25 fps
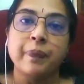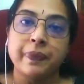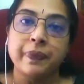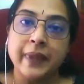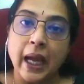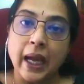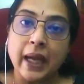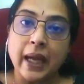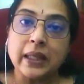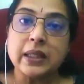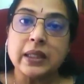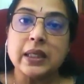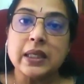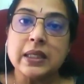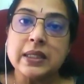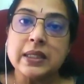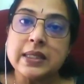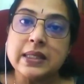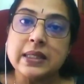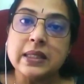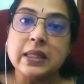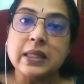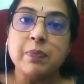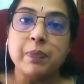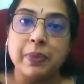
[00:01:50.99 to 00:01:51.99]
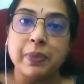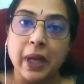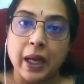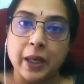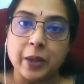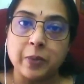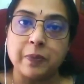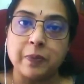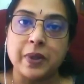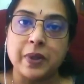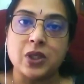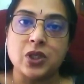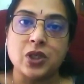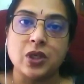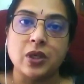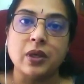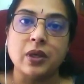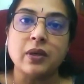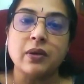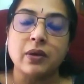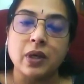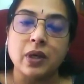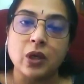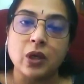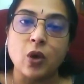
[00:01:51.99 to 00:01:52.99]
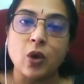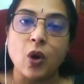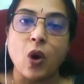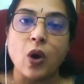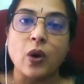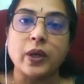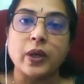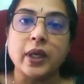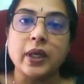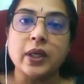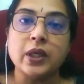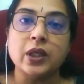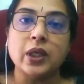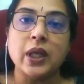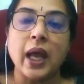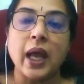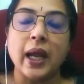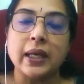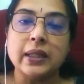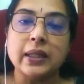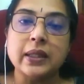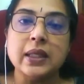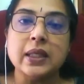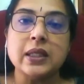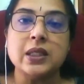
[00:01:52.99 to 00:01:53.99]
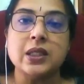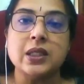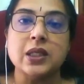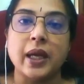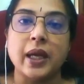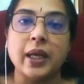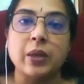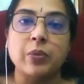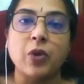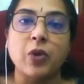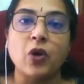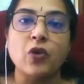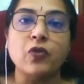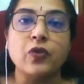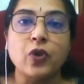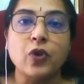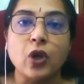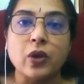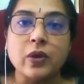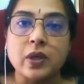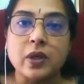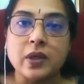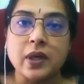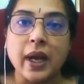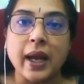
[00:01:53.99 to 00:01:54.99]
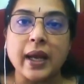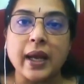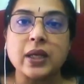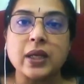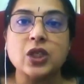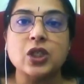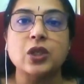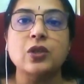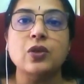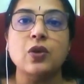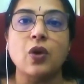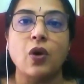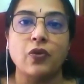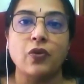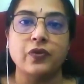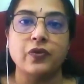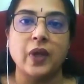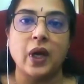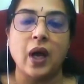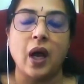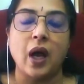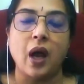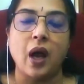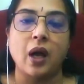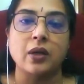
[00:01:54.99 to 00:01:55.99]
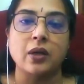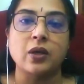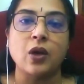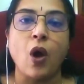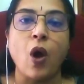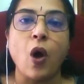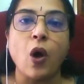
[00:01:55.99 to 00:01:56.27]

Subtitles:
That is the blood pressure recorded at the time of contraction of the heart